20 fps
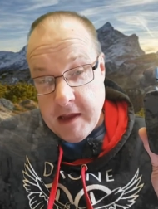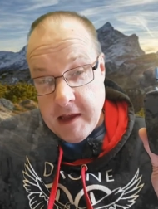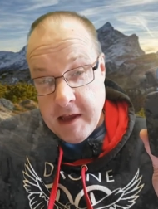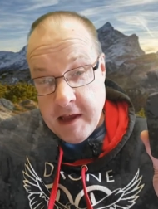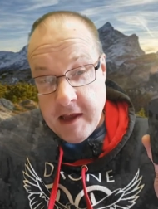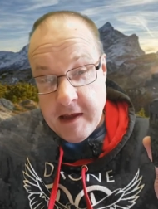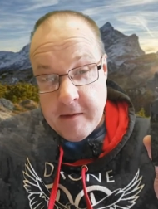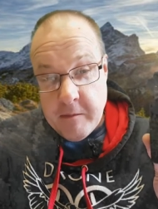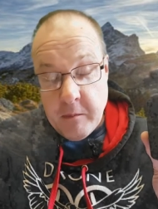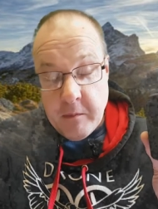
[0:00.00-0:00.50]

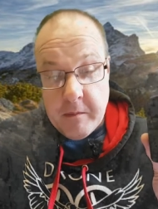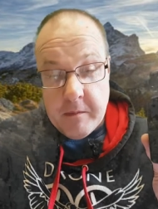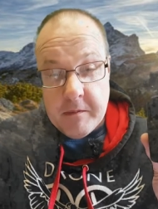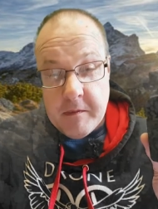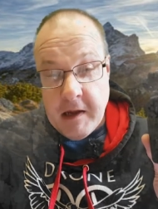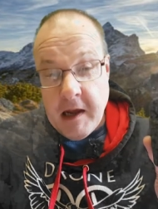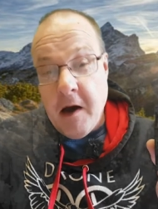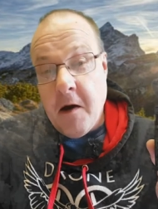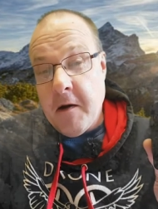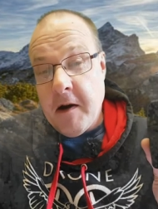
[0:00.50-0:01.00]
it
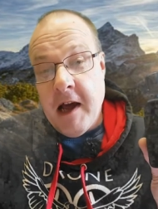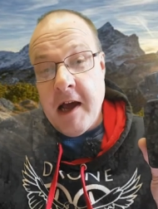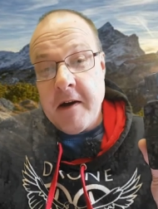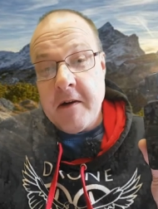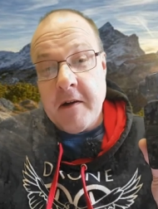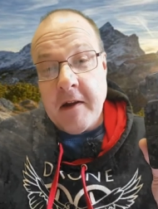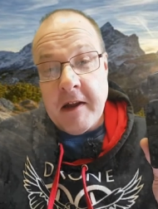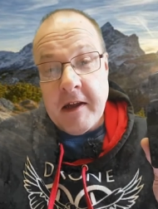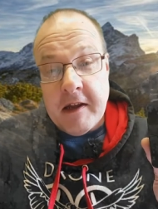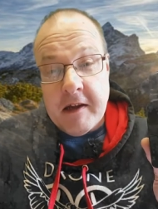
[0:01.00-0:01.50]
can't
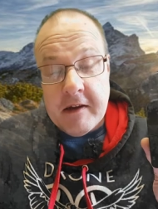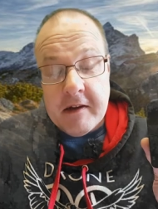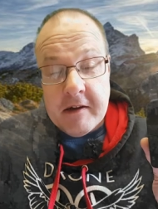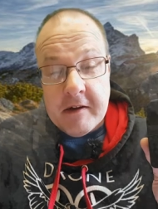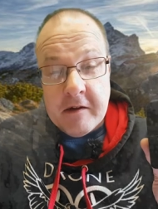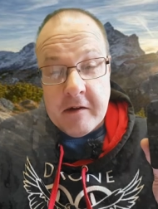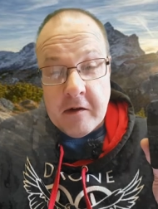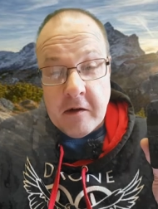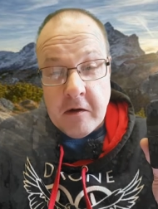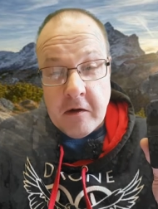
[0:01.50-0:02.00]
handle it.
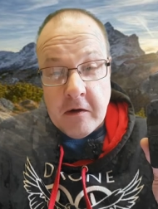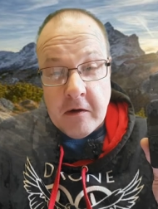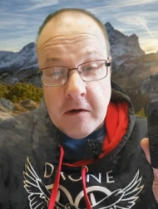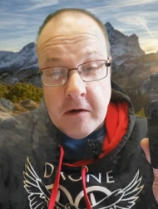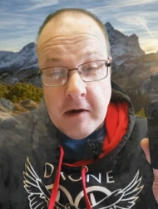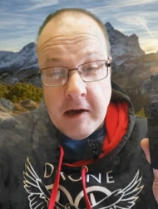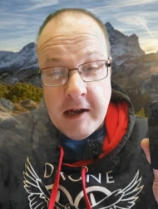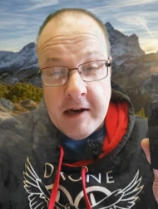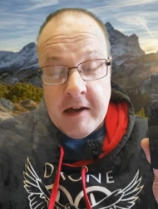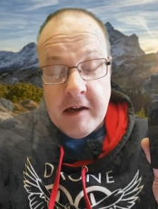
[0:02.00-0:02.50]

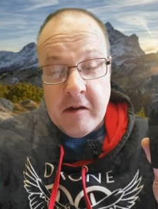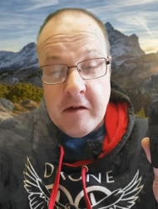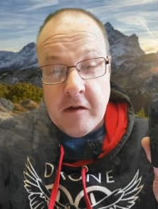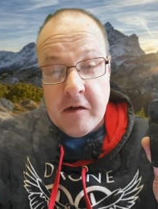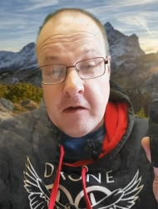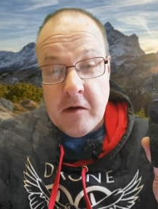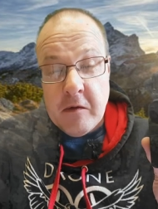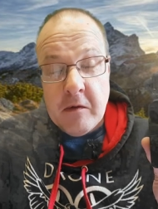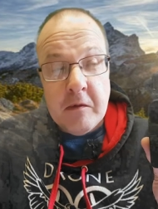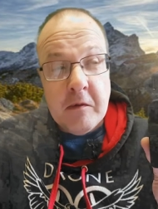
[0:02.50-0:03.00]
So I need to
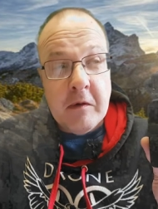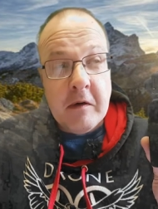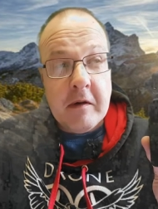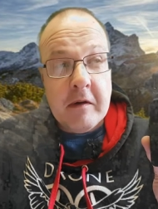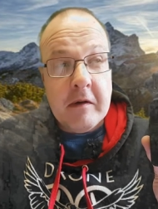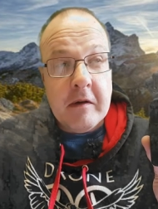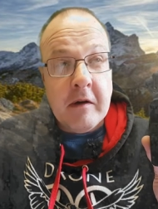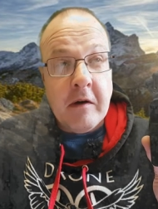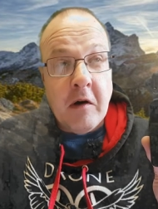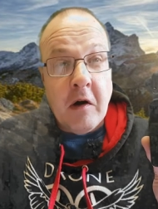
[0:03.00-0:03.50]
use,
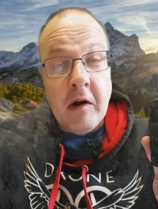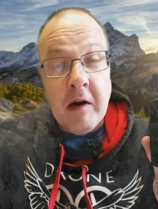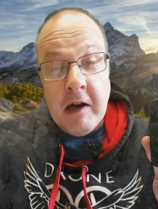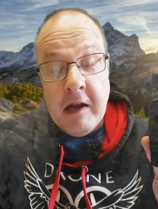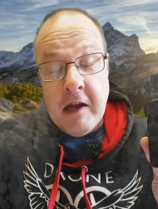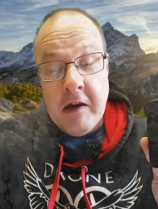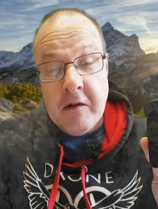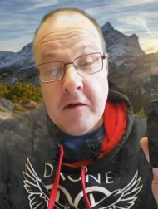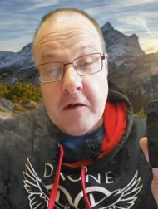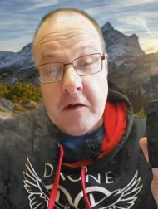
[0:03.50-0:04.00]
or
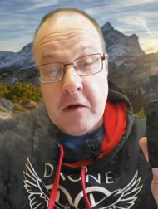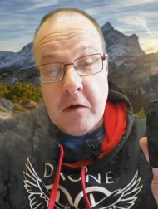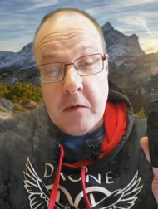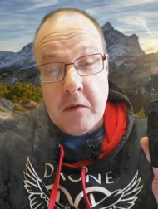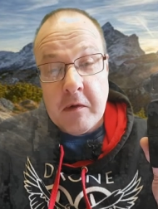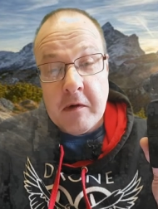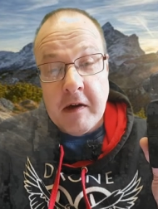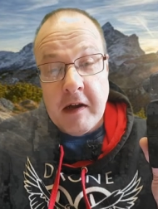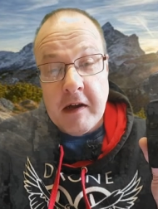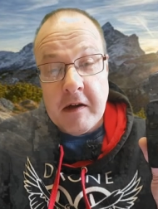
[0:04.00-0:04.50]
learn to
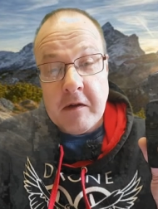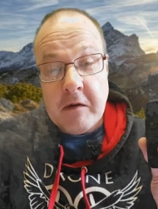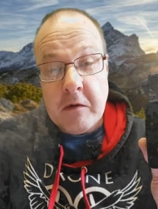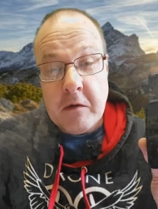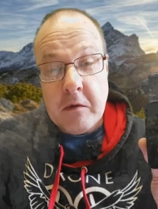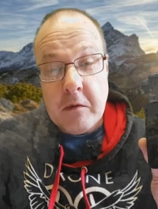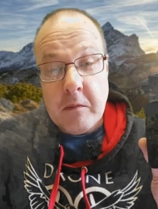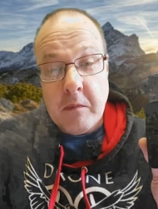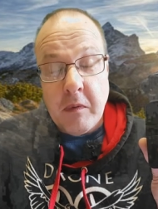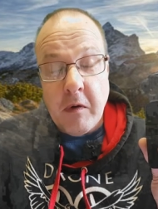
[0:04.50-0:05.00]
use, how to
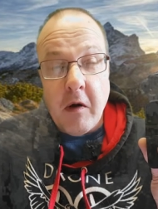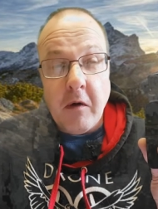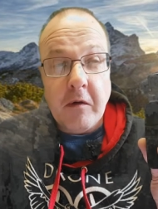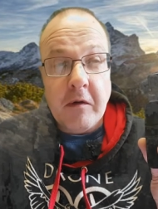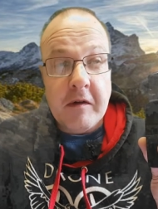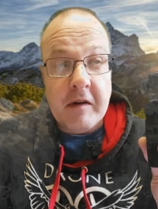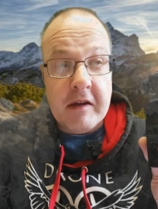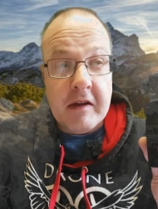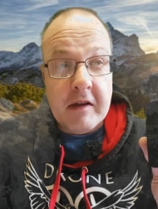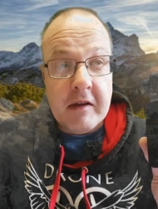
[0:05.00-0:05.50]
do
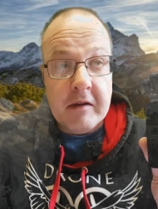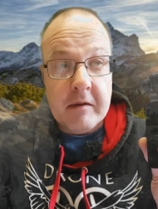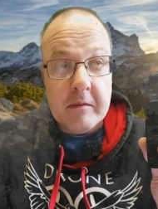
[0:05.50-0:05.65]
proxy.